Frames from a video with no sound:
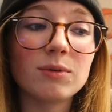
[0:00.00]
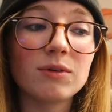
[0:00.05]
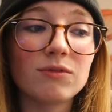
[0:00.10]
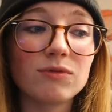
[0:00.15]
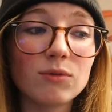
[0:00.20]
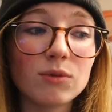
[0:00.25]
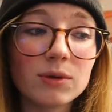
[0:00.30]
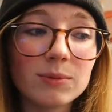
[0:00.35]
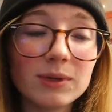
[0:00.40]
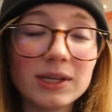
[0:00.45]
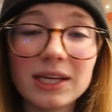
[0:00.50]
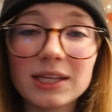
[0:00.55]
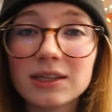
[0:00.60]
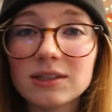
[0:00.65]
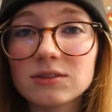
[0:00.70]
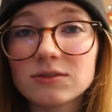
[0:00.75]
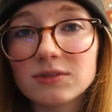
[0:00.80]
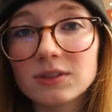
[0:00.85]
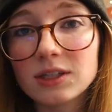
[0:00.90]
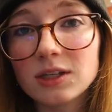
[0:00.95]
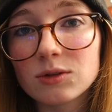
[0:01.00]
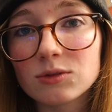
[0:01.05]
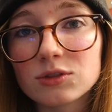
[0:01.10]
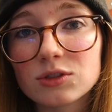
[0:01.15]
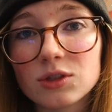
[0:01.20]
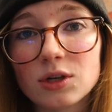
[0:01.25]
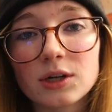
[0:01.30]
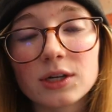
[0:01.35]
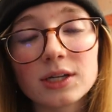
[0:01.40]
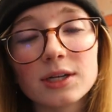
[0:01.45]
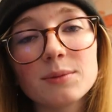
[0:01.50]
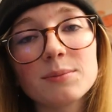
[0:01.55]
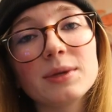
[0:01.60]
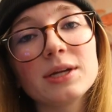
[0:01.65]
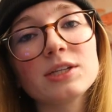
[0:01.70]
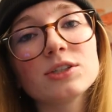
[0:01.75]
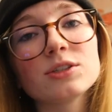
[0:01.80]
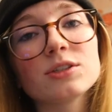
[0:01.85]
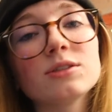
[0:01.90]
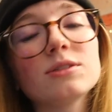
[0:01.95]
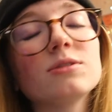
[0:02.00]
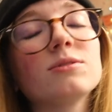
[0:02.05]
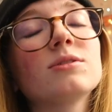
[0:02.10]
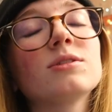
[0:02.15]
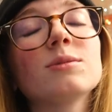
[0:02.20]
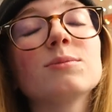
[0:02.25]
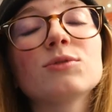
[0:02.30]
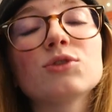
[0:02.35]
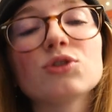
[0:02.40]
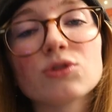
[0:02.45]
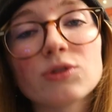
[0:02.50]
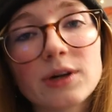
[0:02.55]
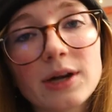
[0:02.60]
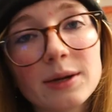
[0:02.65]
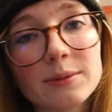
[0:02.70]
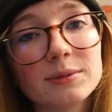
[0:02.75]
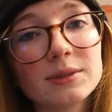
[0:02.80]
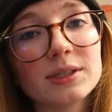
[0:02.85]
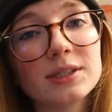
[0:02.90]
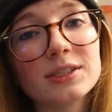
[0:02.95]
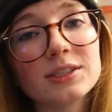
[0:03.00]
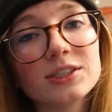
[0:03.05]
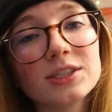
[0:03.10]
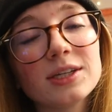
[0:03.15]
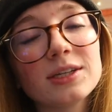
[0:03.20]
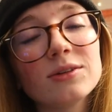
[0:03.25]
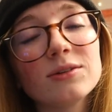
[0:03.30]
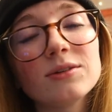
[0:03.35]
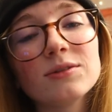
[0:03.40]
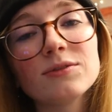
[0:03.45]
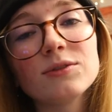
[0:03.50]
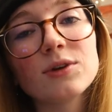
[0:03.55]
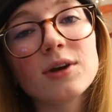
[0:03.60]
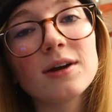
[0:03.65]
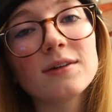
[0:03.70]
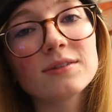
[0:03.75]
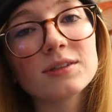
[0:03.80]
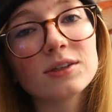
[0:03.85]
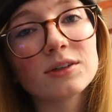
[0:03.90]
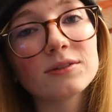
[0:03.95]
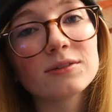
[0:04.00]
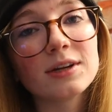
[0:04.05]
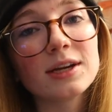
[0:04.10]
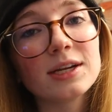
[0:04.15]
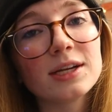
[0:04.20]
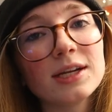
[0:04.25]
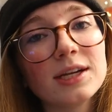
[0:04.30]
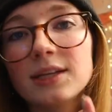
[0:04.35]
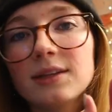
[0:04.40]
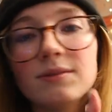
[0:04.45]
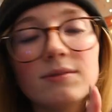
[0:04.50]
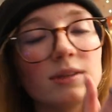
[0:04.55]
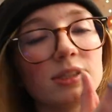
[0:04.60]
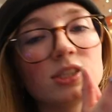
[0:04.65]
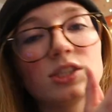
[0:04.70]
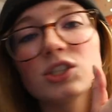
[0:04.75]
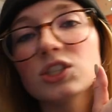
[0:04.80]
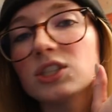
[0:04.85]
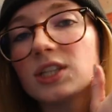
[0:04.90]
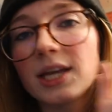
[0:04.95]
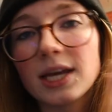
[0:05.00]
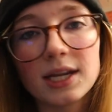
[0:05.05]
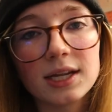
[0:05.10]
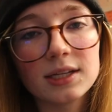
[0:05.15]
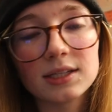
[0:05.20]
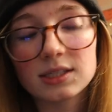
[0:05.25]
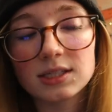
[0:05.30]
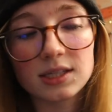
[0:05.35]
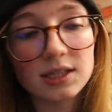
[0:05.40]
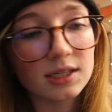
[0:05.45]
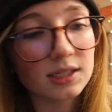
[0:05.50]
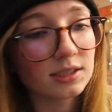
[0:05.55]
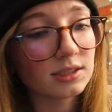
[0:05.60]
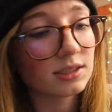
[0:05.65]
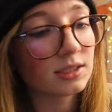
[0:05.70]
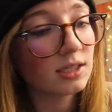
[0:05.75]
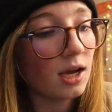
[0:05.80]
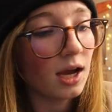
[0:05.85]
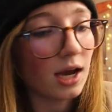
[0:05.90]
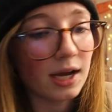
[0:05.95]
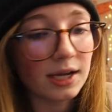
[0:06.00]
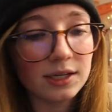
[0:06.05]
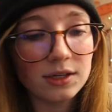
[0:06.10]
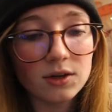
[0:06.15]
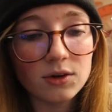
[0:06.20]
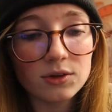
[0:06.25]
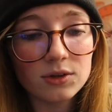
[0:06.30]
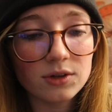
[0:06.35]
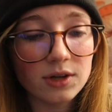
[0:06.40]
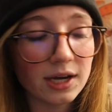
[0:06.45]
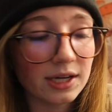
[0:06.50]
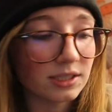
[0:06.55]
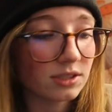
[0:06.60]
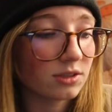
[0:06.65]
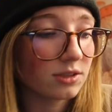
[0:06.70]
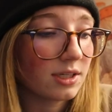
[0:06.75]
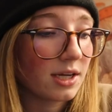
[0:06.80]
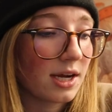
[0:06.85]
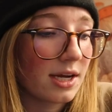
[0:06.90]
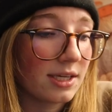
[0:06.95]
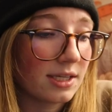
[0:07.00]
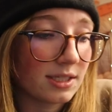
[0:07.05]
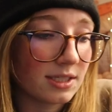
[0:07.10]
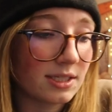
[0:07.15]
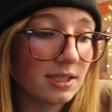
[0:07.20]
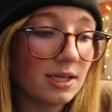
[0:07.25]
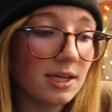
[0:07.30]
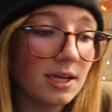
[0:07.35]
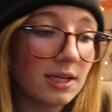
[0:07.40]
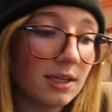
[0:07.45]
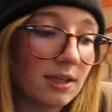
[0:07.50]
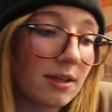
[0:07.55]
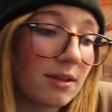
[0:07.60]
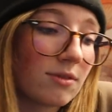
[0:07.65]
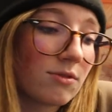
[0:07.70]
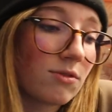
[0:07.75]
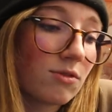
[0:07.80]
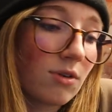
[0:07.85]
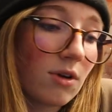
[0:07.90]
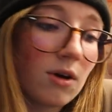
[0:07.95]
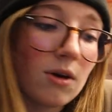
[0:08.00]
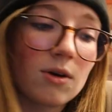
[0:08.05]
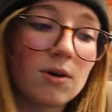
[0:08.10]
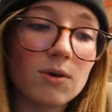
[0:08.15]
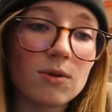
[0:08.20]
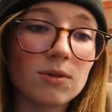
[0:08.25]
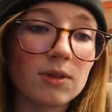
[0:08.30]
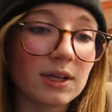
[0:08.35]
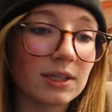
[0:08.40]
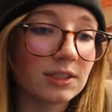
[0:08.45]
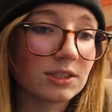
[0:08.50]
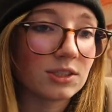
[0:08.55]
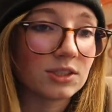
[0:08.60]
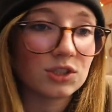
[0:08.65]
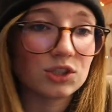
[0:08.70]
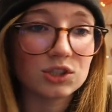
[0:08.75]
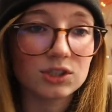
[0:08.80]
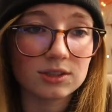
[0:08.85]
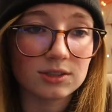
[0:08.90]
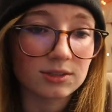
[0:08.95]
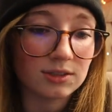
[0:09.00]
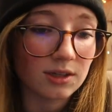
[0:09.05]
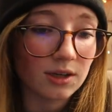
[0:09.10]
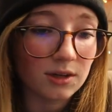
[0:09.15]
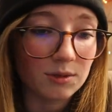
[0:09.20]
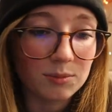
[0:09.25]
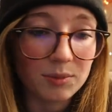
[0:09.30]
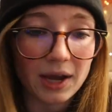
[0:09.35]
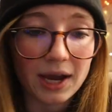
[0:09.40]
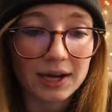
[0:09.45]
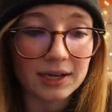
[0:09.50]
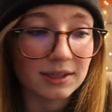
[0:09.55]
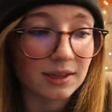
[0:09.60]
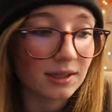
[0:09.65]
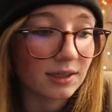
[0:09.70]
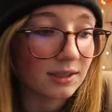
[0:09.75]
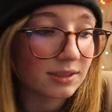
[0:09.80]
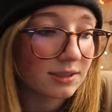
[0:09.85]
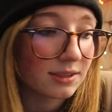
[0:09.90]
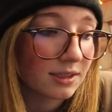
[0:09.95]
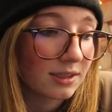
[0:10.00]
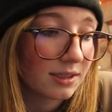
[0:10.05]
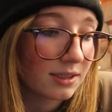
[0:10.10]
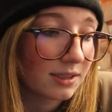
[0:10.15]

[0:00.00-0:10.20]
Before we get this video started, make sure to subscribe to the channel if you haven't already. Let's just get into this. I know you guys are dying to see it, so let's just unpack this.